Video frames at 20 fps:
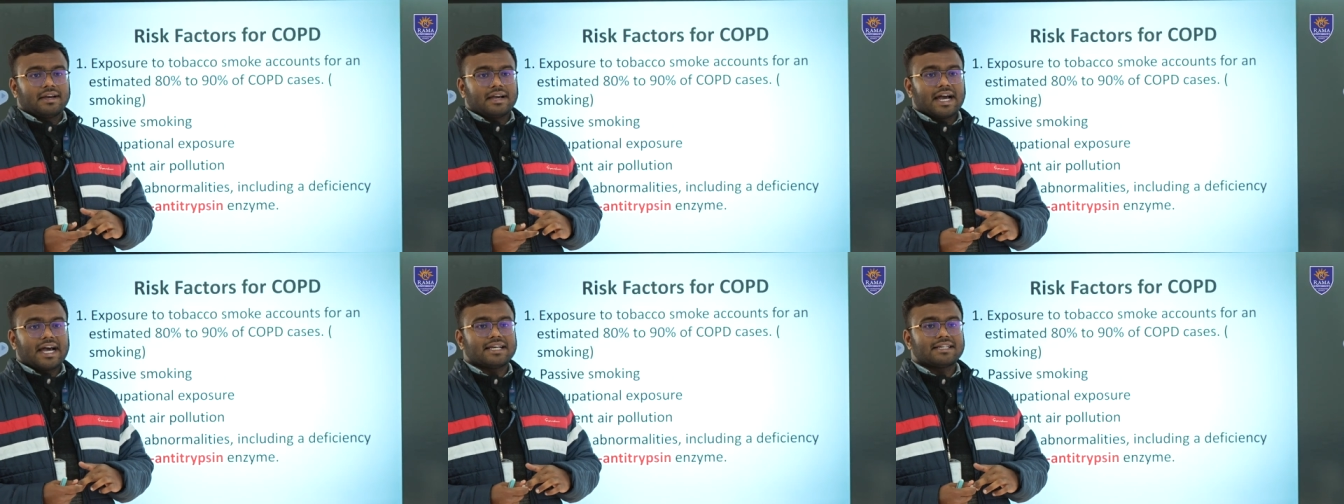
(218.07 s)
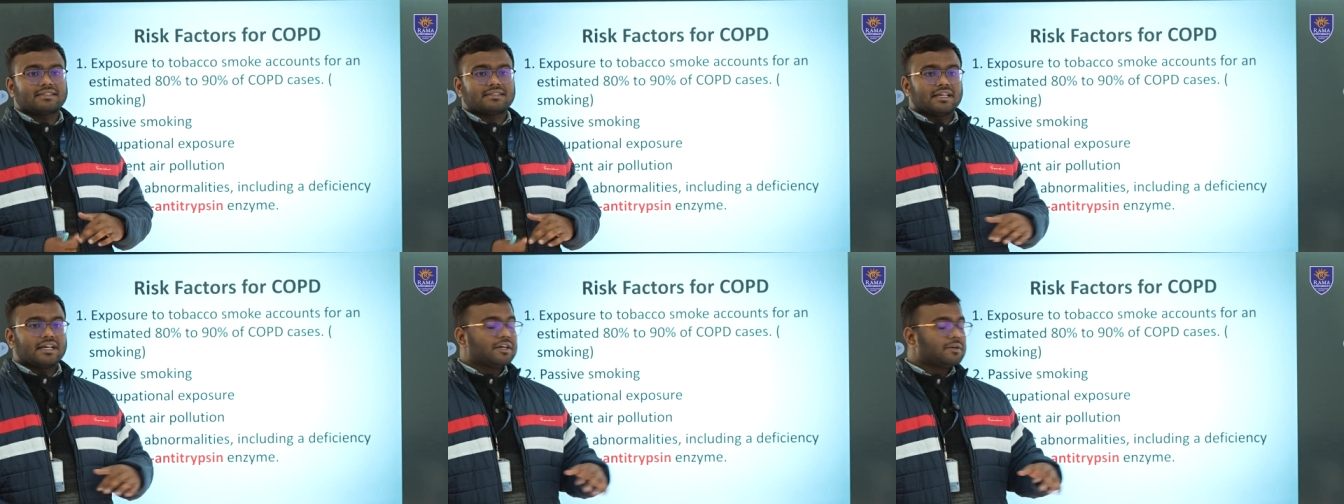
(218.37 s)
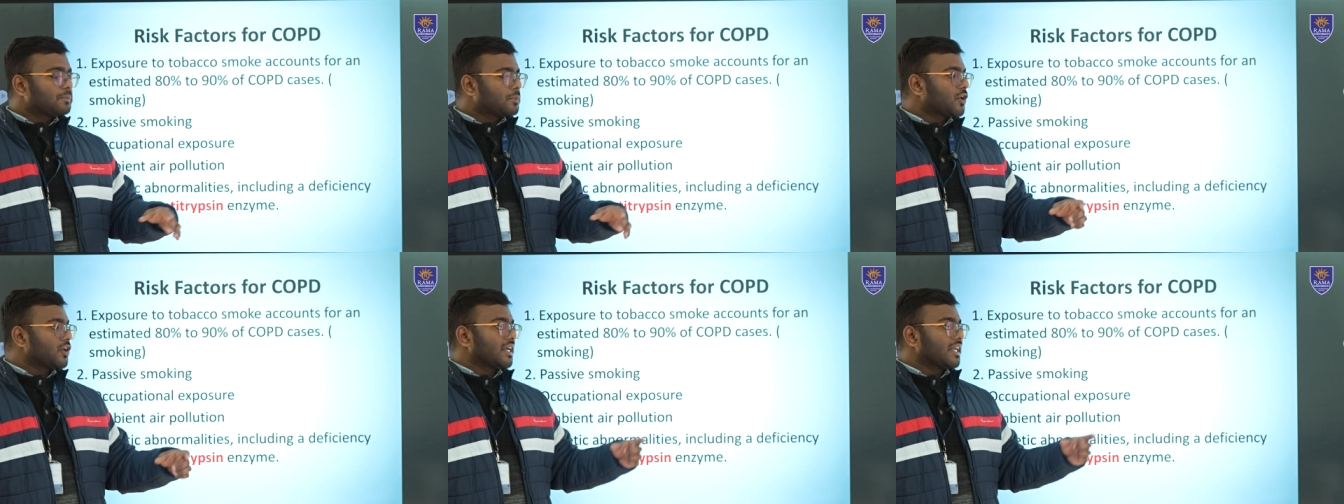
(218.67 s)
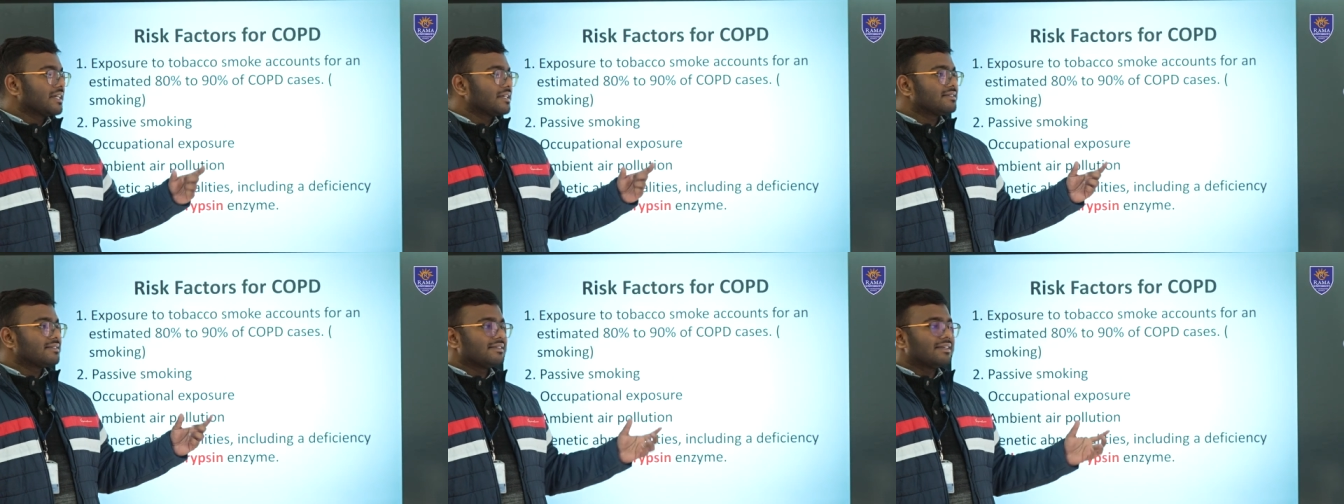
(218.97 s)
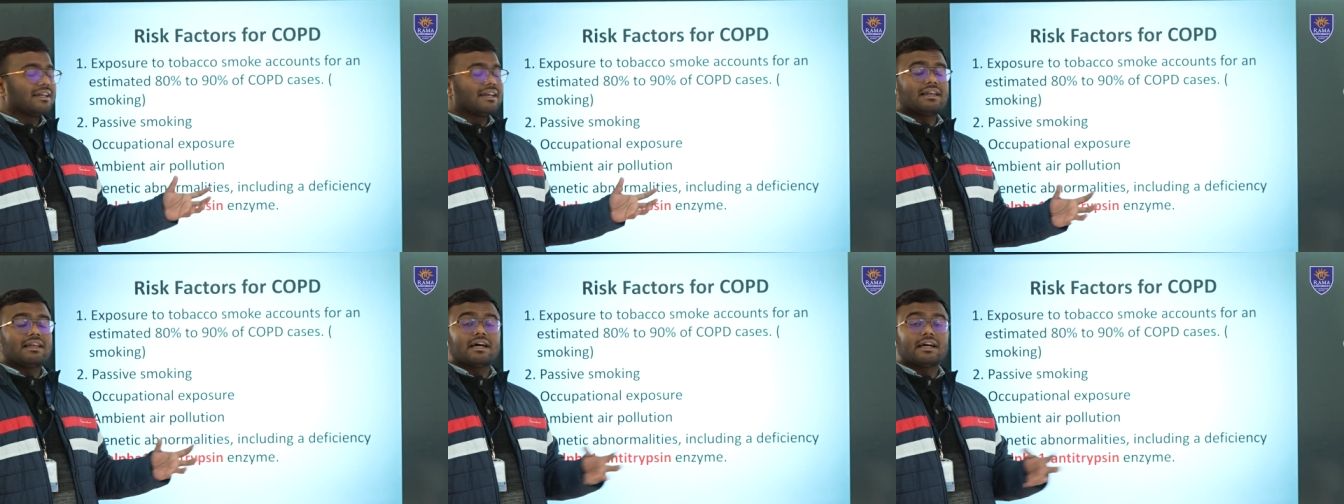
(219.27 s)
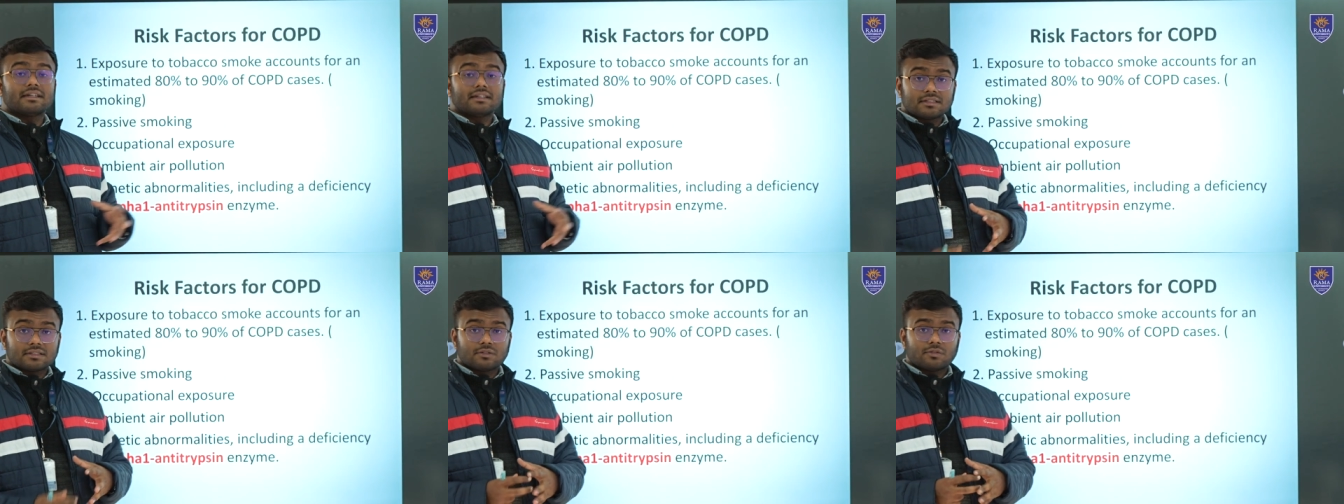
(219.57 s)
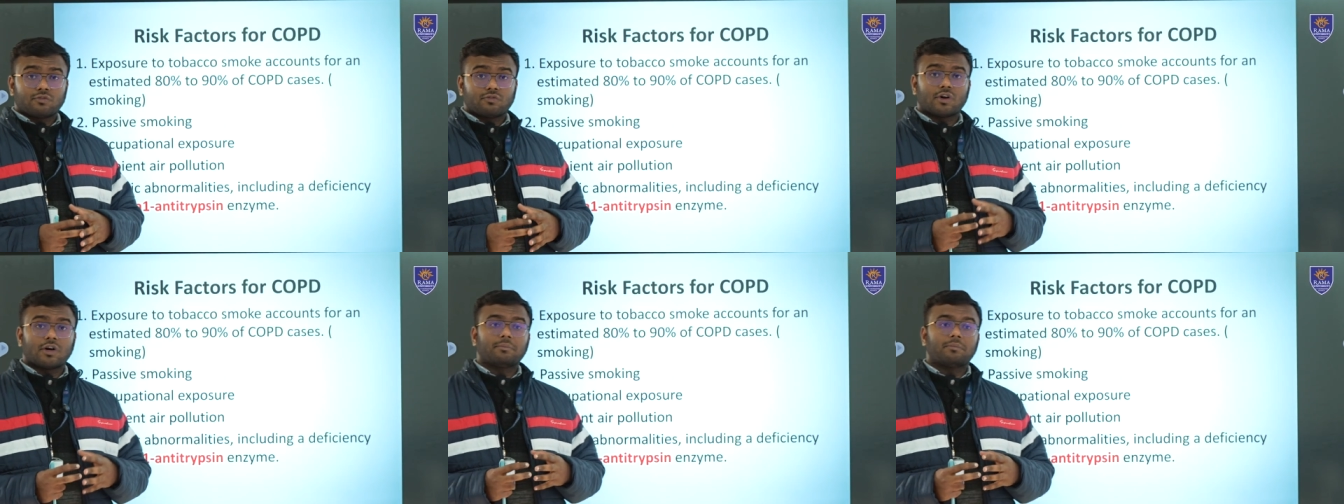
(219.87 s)
as it protects the lungs
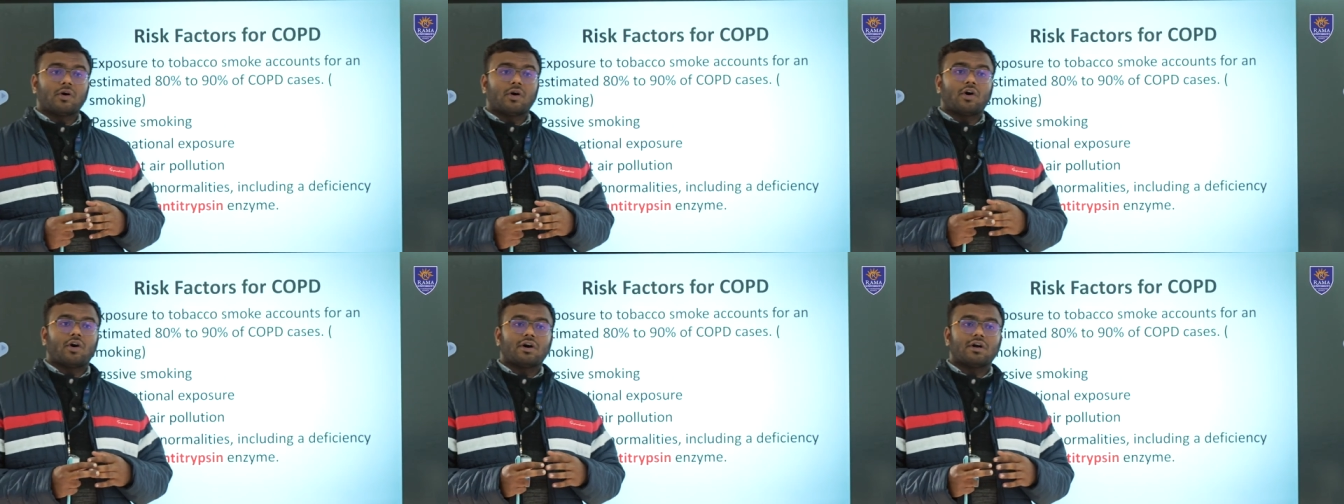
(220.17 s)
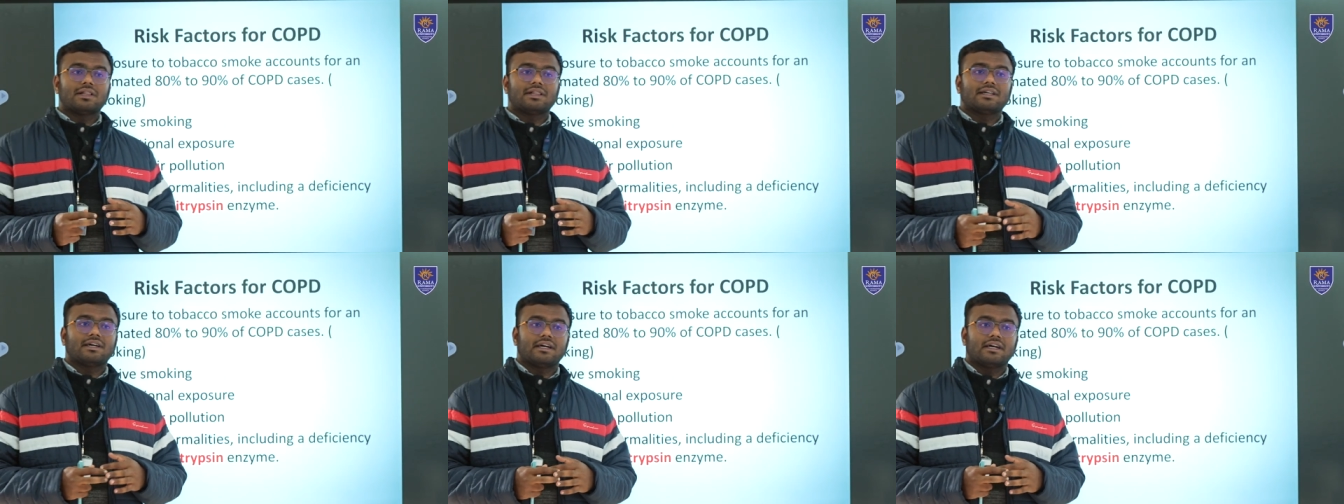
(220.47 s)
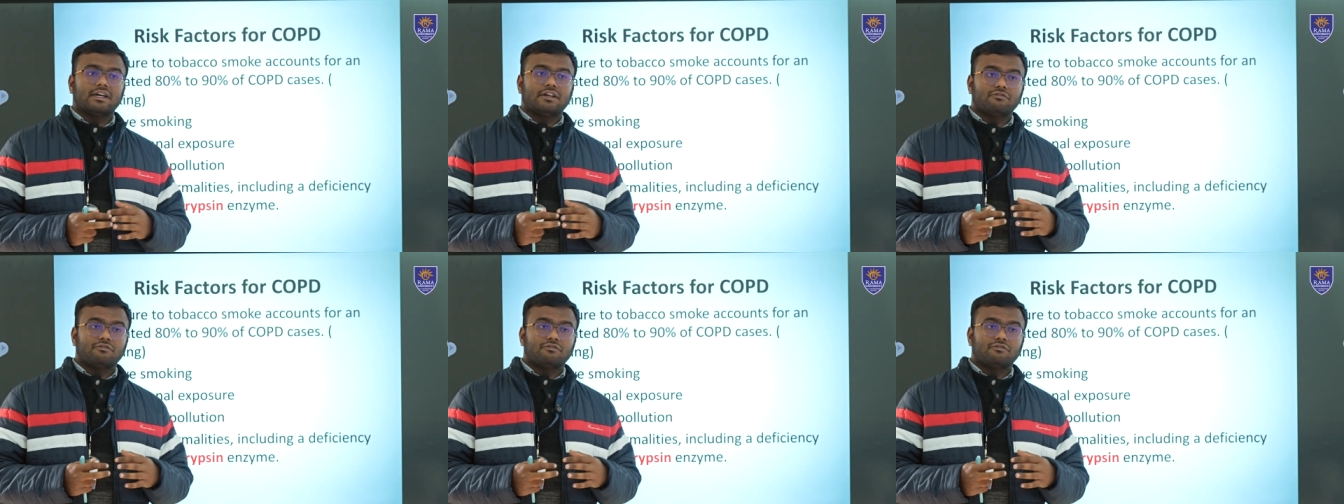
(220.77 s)
from all the